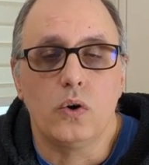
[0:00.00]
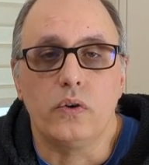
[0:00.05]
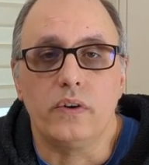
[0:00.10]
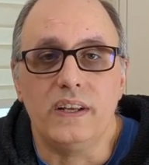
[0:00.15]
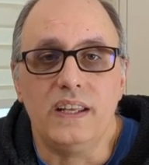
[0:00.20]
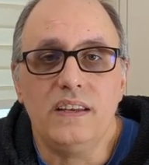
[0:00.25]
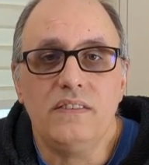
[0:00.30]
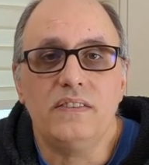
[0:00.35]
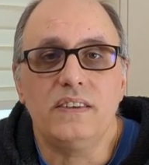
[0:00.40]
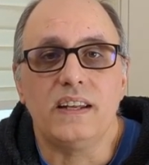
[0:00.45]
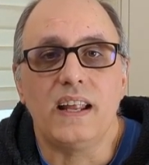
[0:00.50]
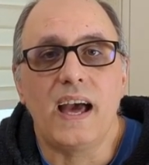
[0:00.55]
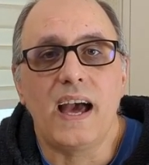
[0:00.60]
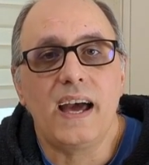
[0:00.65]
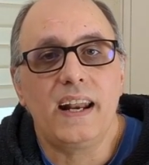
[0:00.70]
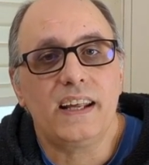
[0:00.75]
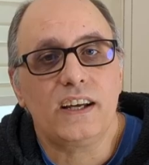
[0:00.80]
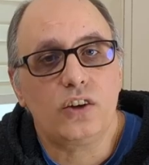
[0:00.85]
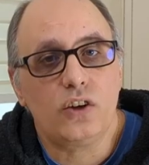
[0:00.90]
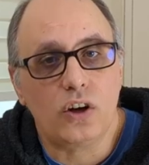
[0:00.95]
or even
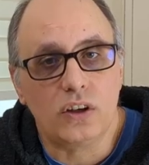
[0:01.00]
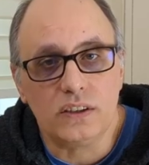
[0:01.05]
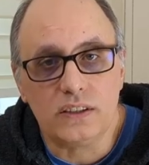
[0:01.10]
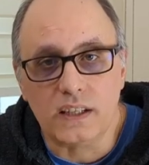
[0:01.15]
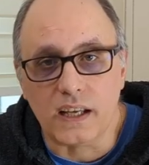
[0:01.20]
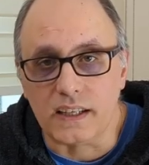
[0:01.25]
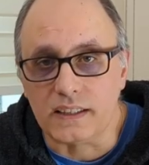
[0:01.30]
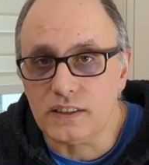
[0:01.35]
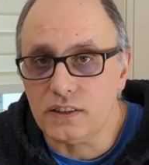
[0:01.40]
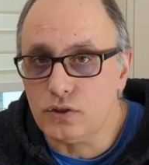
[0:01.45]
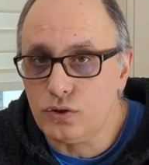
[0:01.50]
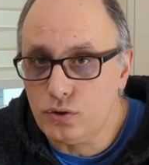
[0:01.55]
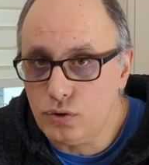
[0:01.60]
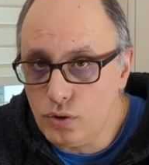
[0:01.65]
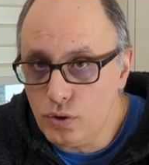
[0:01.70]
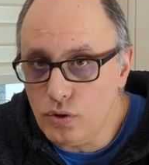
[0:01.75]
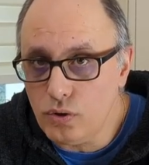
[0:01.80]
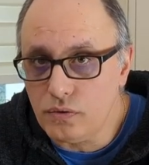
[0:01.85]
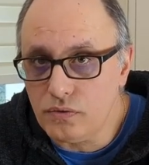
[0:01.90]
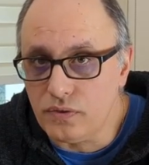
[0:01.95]
add a contact
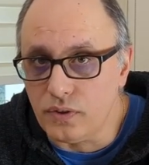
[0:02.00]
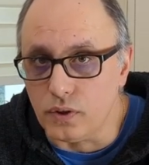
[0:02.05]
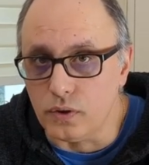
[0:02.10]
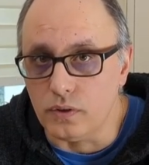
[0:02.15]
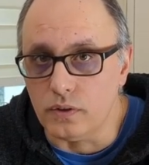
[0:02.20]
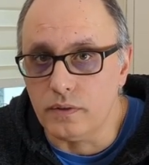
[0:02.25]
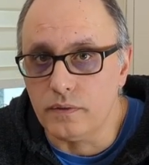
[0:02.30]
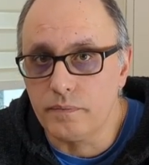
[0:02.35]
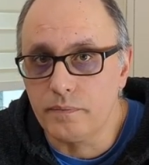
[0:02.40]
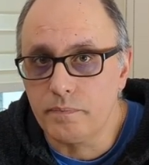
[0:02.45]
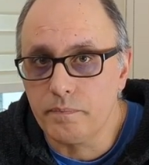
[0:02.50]
to your phone.